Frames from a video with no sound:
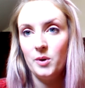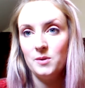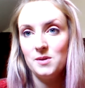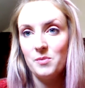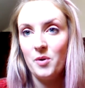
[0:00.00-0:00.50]

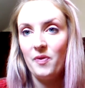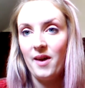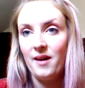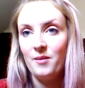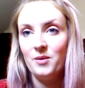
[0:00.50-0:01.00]
post them on there.
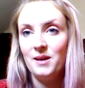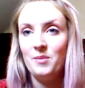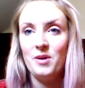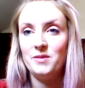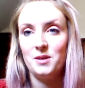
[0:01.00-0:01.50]
I won't let
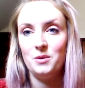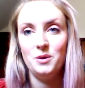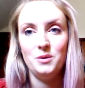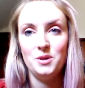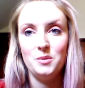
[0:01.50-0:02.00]
him have his own
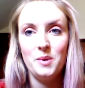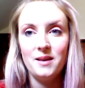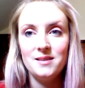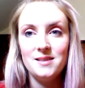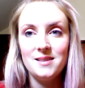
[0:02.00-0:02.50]
YouTube
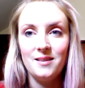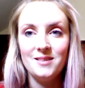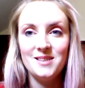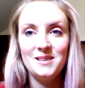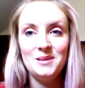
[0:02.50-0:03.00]
yet, so
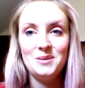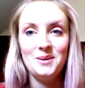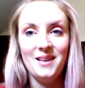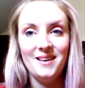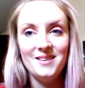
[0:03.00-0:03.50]
just
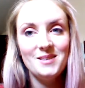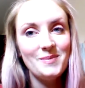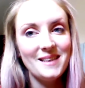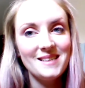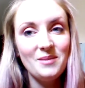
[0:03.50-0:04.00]
enjoy those,
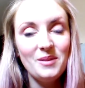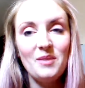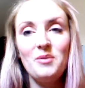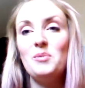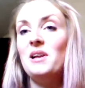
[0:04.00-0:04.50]
bless him, and
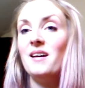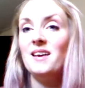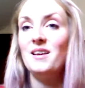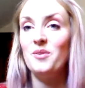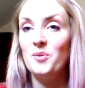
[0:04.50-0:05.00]
give him a
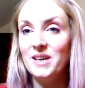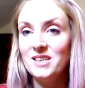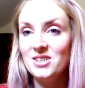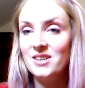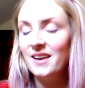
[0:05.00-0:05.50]
like if you
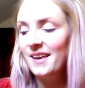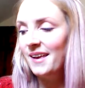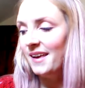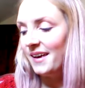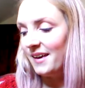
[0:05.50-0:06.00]
wish.
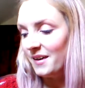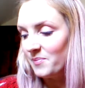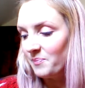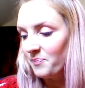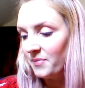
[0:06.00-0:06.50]

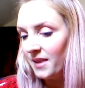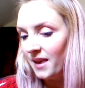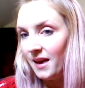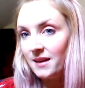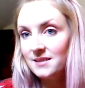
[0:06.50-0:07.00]

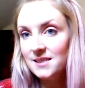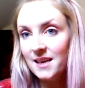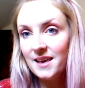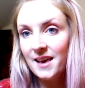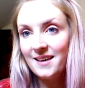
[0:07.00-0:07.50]
And
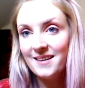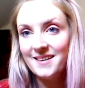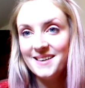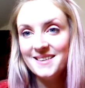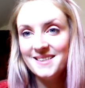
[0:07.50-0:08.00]
take care,
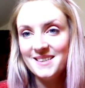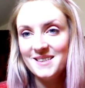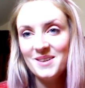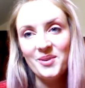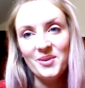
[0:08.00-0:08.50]
guys. See you
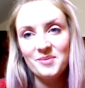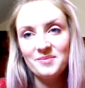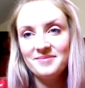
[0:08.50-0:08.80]
soon.